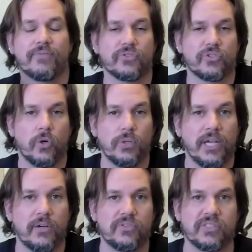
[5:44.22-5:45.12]
for
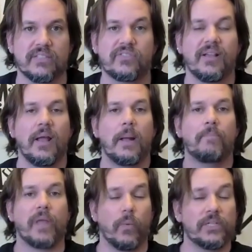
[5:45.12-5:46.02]
scoliosis,
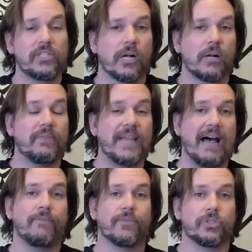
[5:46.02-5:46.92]
I want to talk about
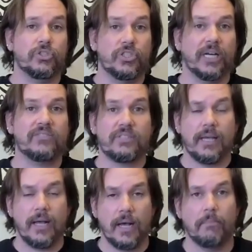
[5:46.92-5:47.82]
that for
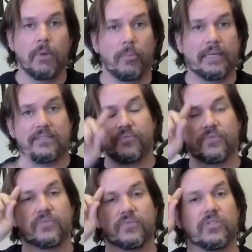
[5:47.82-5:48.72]
just a moment.
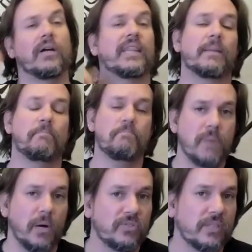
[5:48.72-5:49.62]
So I think
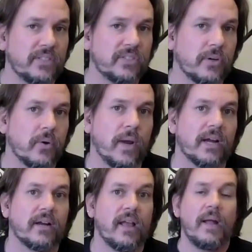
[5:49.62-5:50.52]
most of us are
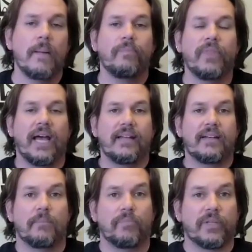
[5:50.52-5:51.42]
aware
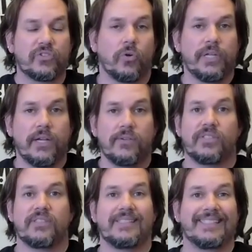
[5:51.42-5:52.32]
that
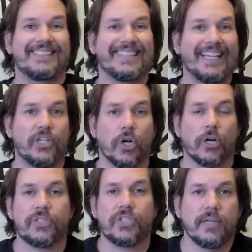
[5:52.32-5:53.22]
scoliosis is a
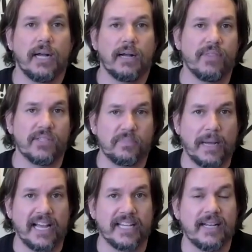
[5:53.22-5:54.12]
curvature of the
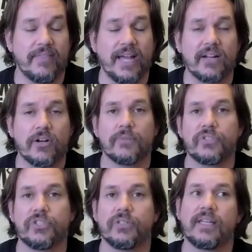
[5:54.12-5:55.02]
spine, and that
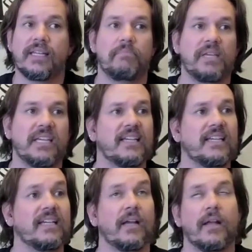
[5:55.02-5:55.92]
curvature can
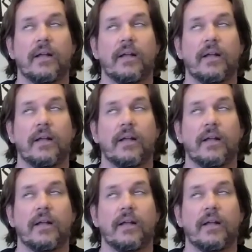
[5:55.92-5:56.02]
be